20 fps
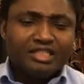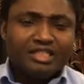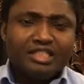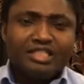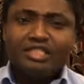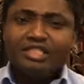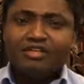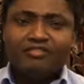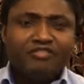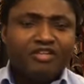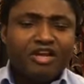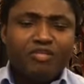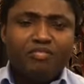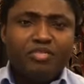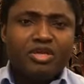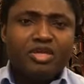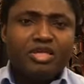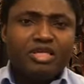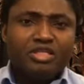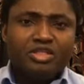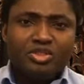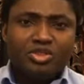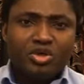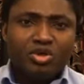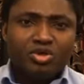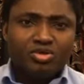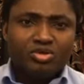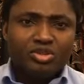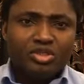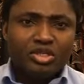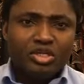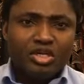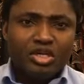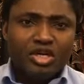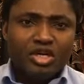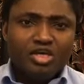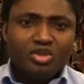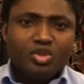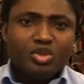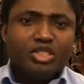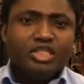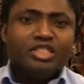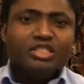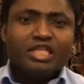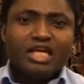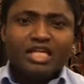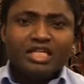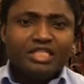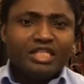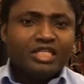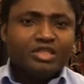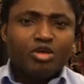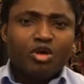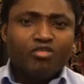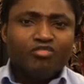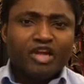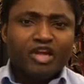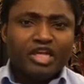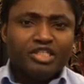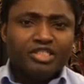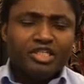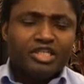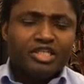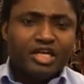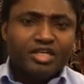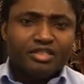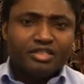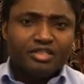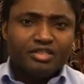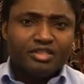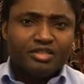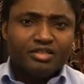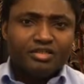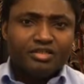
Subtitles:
This is a very big insult to the intelligence of Nigerians.